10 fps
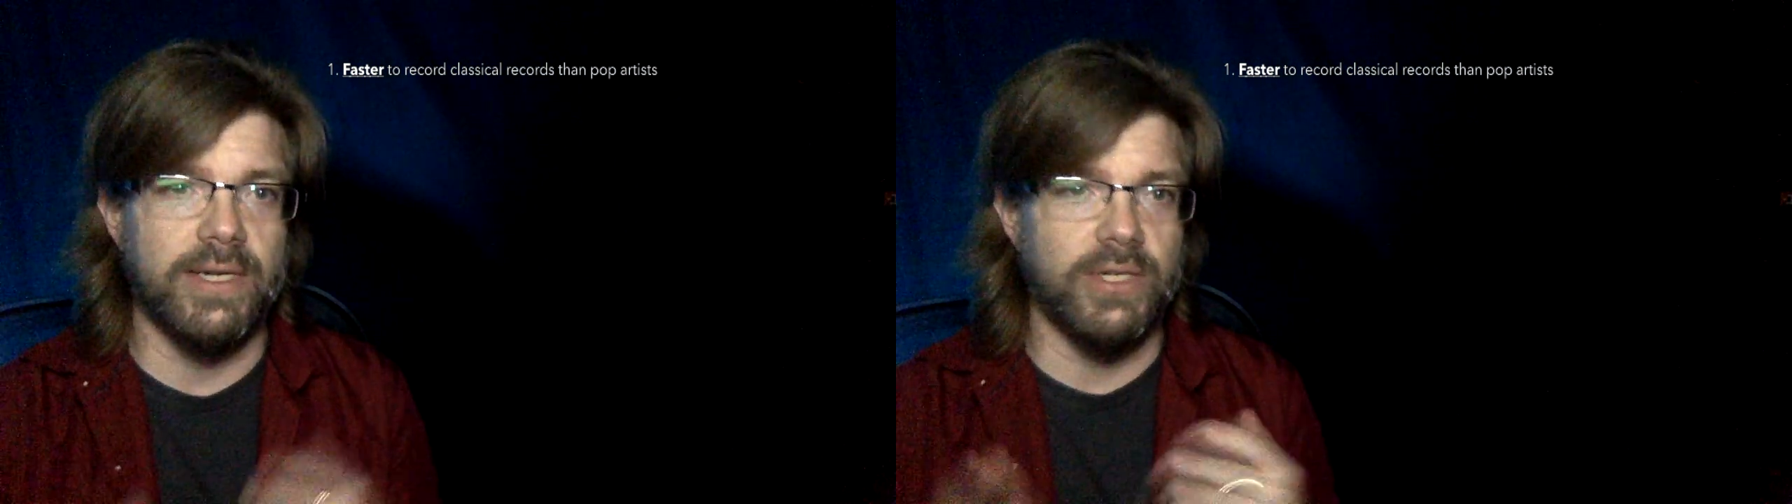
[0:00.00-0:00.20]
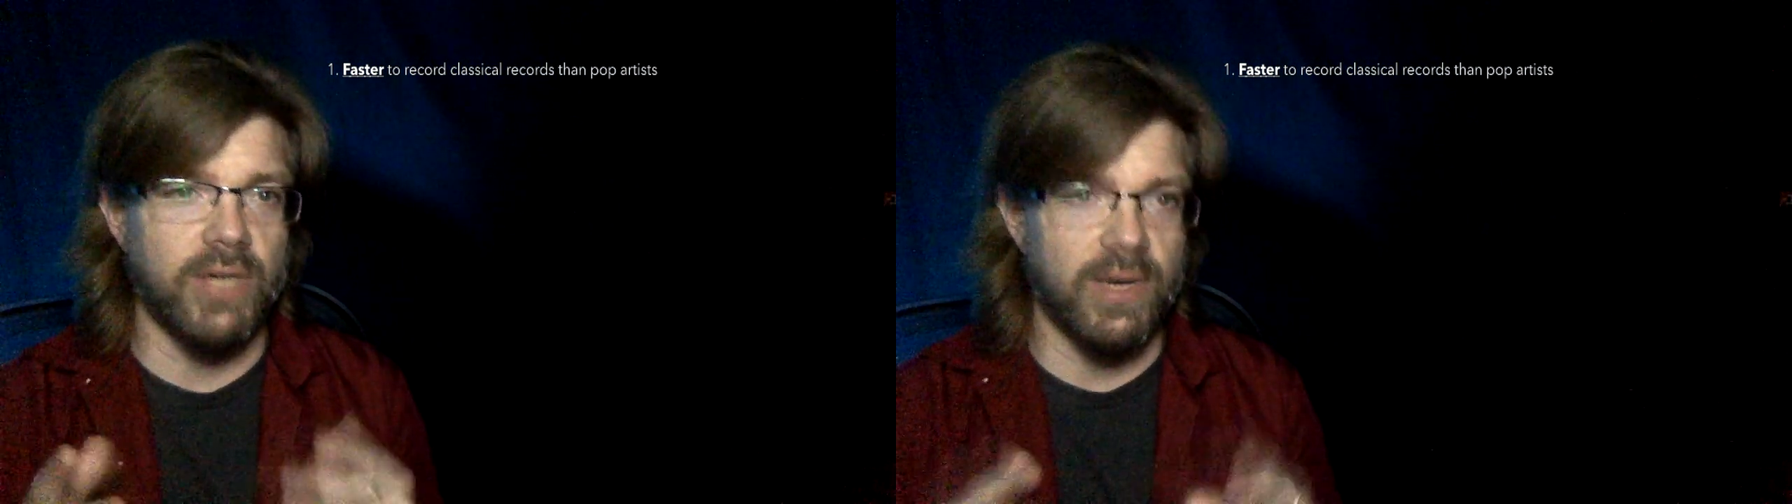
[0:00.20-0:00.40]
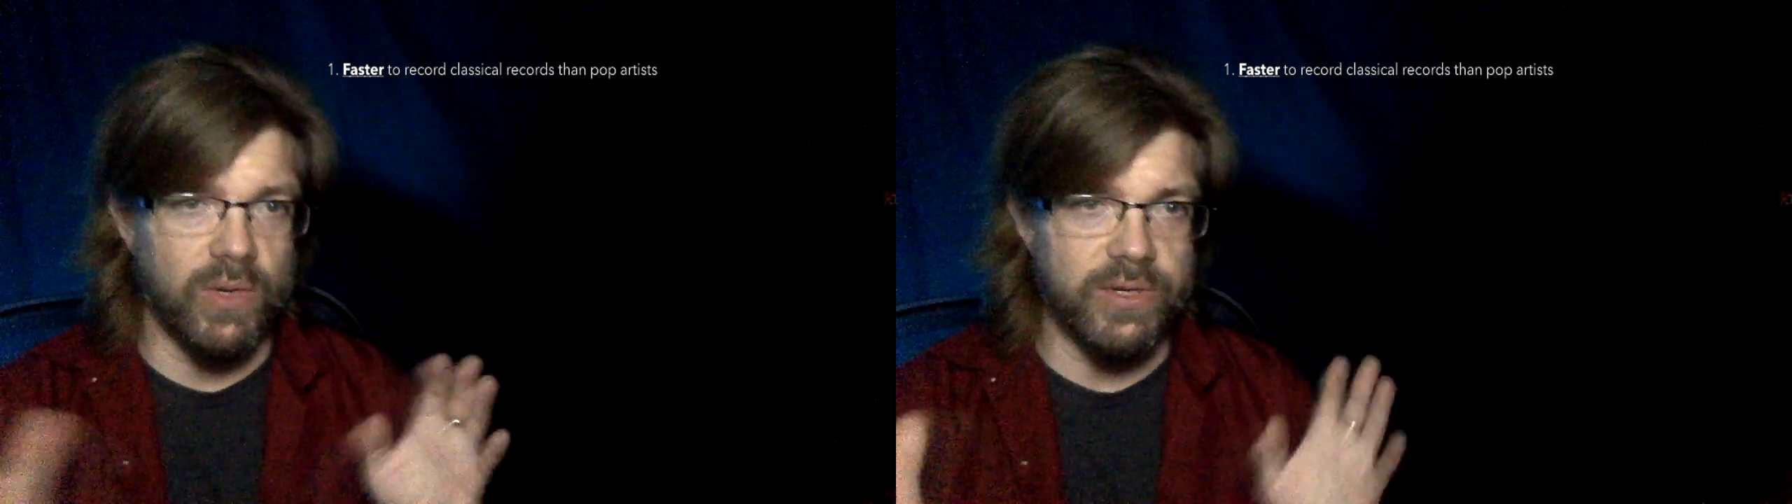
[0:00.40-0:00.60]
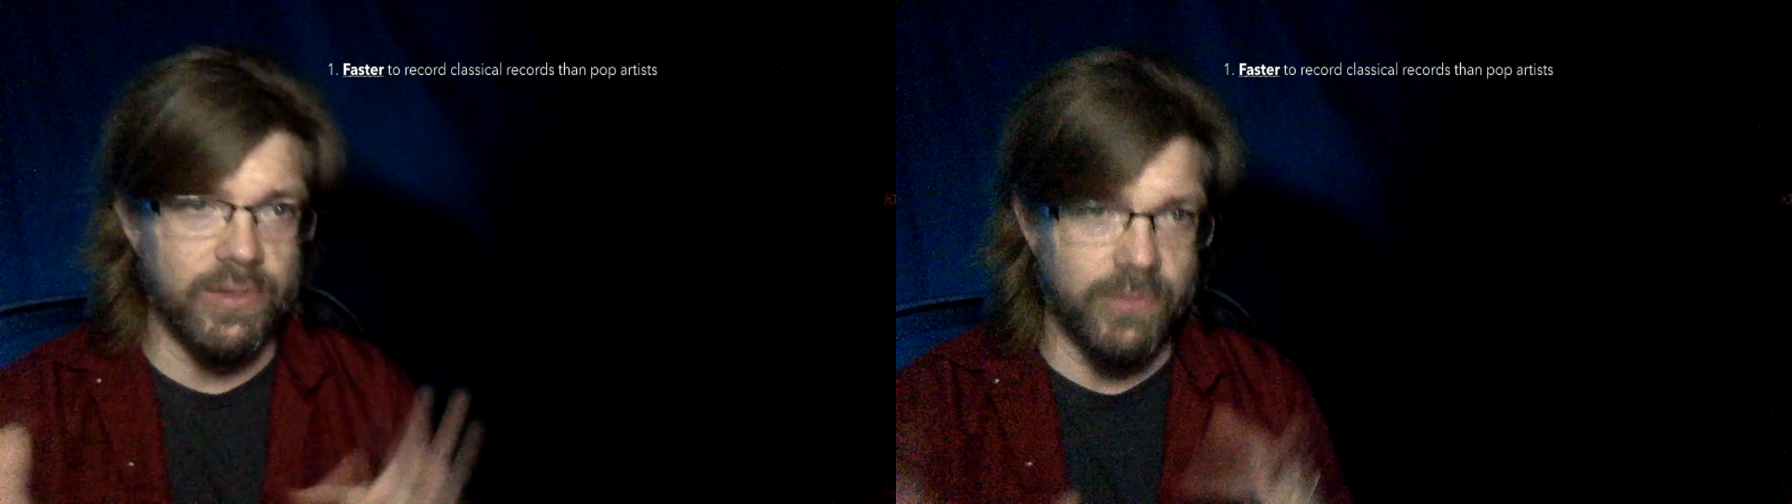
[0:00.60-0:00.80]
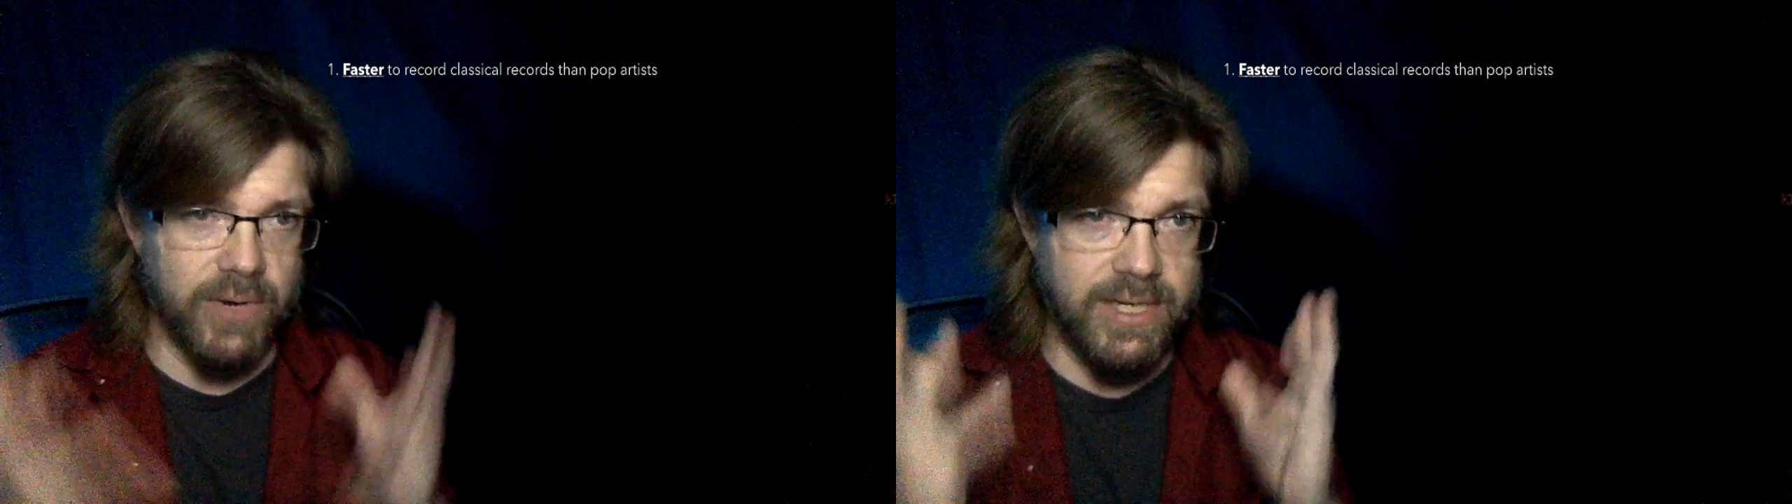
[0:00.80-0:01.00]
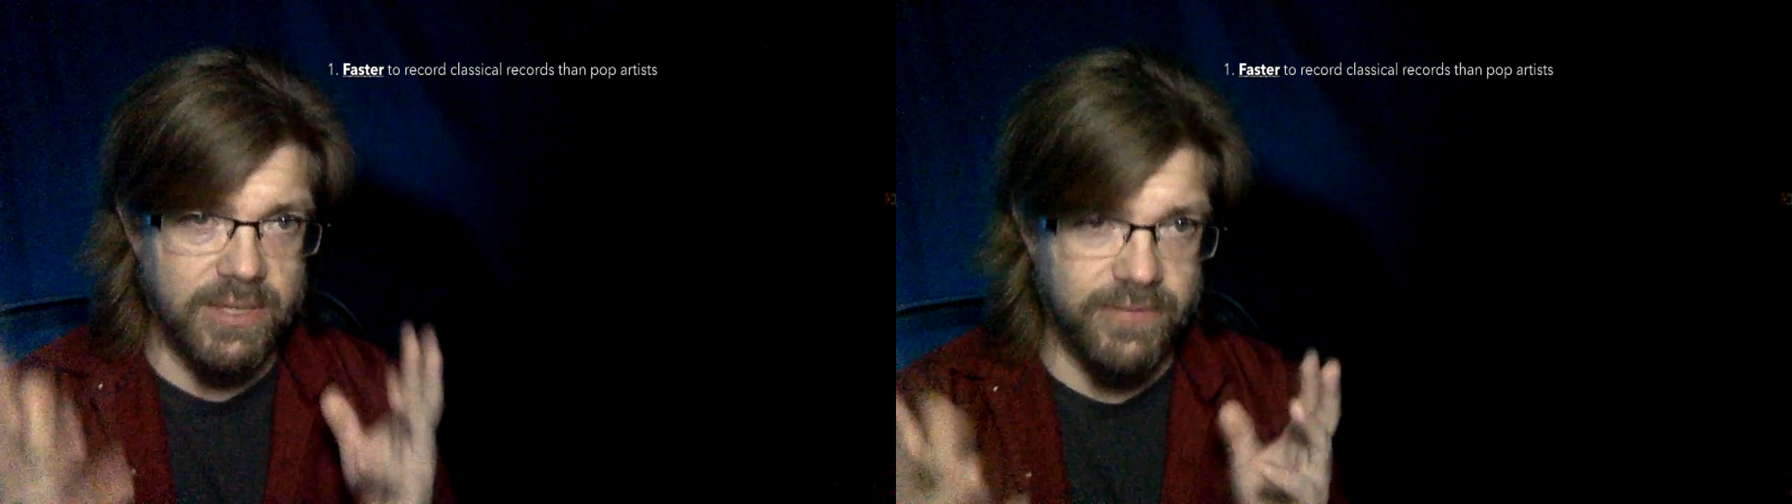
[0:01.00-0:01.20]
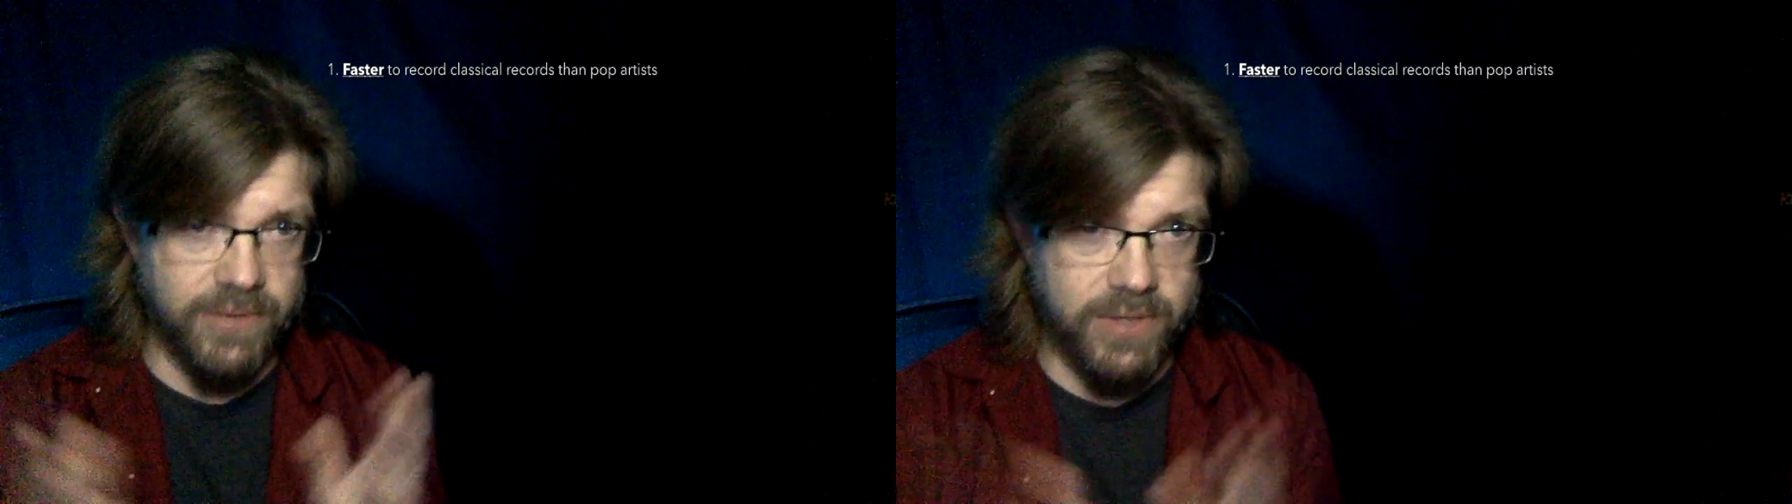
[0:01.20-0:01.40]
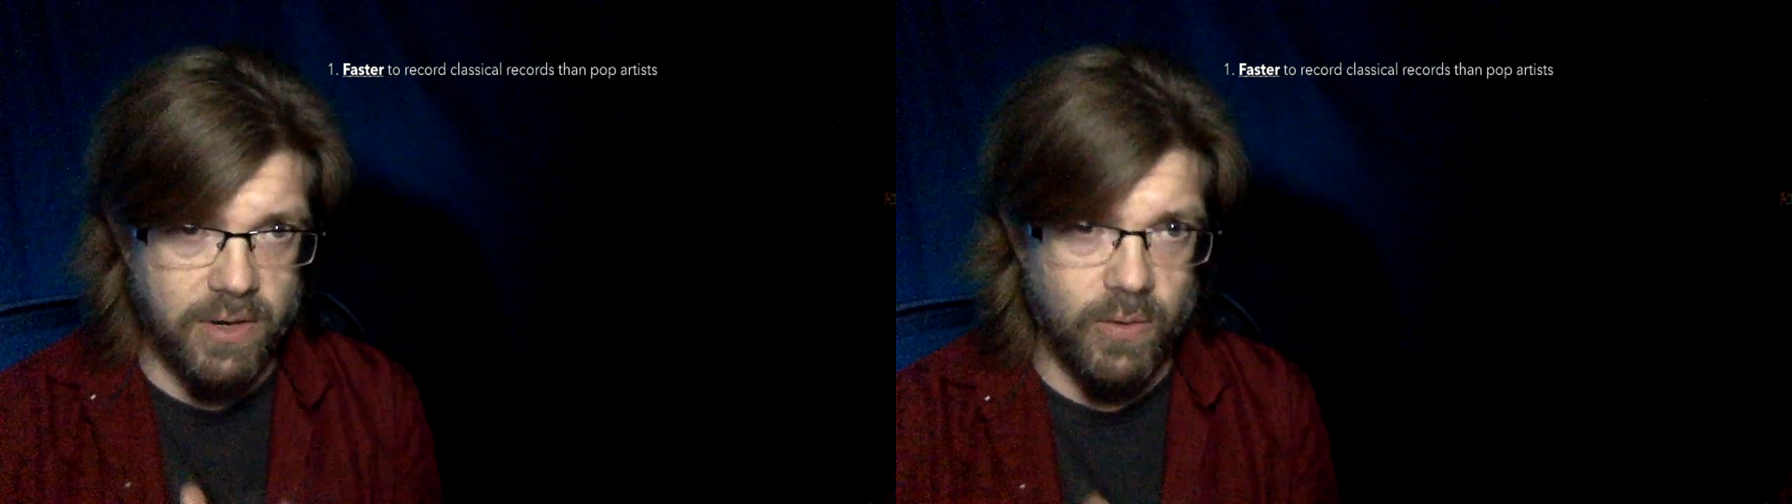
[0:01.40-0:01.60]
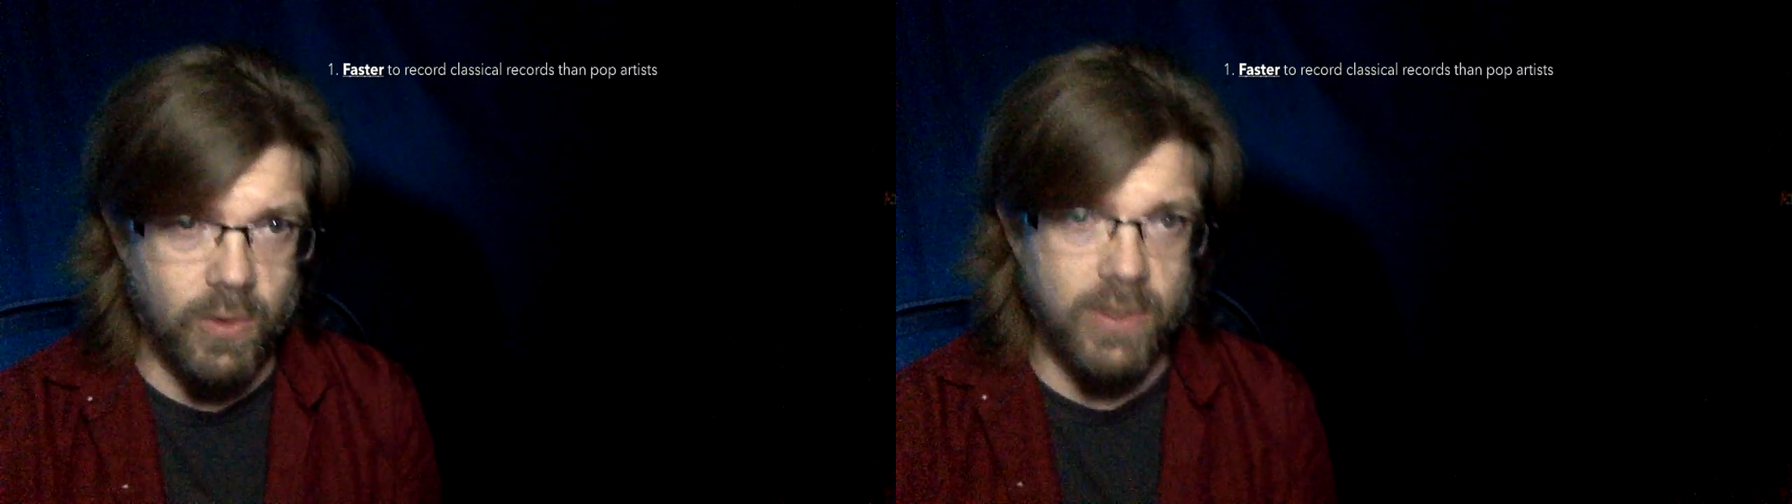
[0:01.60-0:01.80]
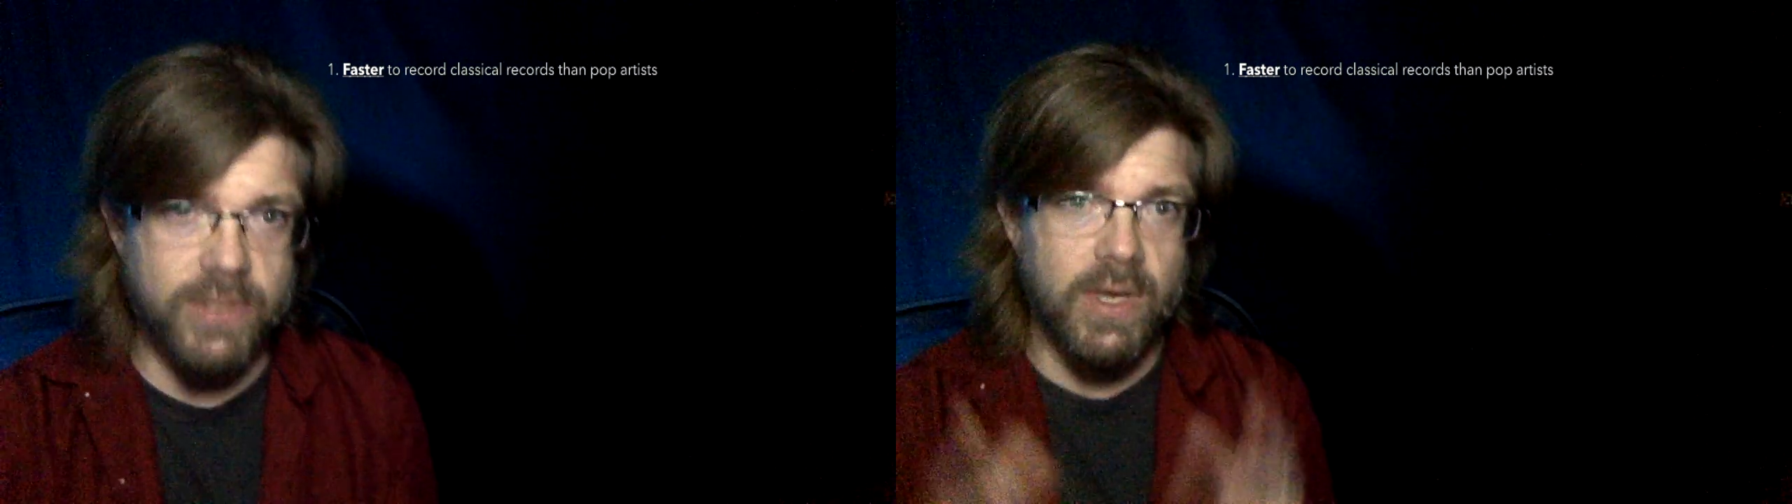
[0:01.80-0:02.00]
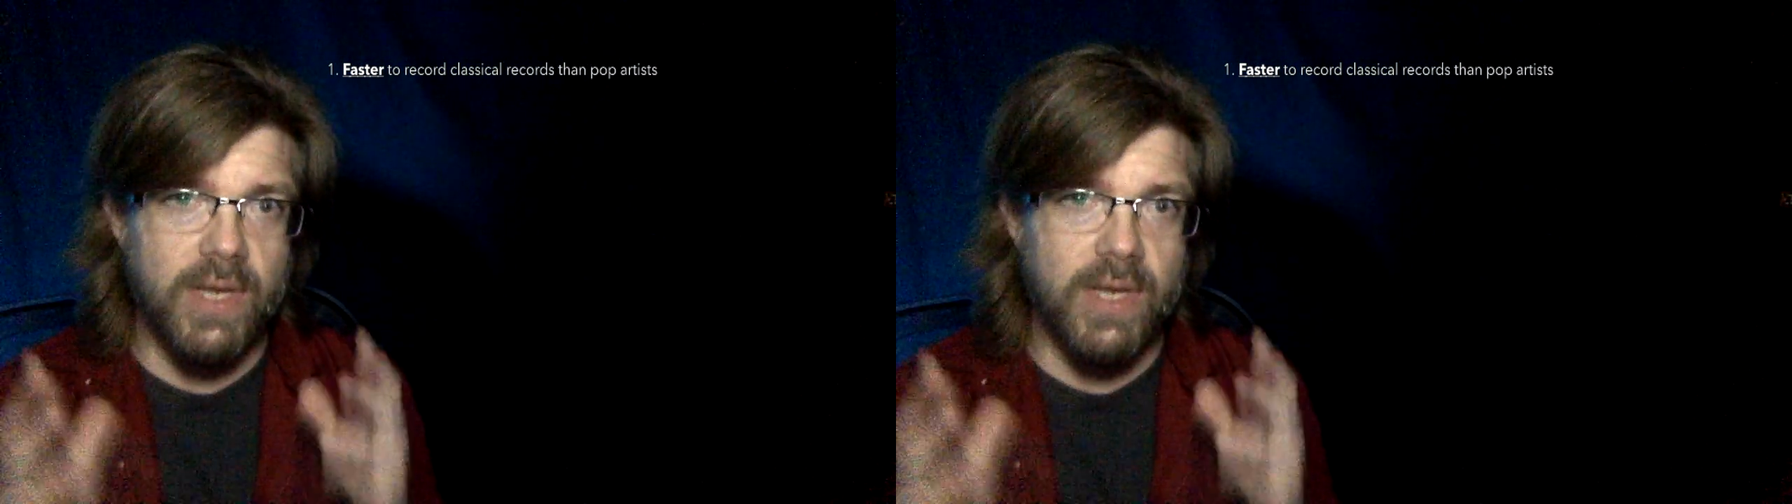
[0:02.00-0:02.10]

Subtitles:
John Williams writes for Star Wars.